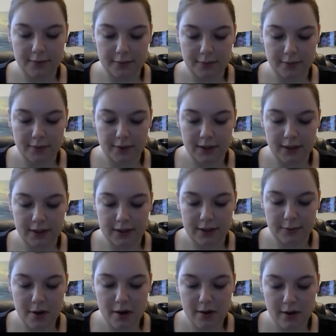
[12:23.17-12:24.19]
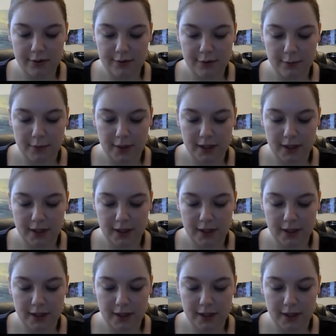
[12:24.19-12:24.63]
pretty inspiring for me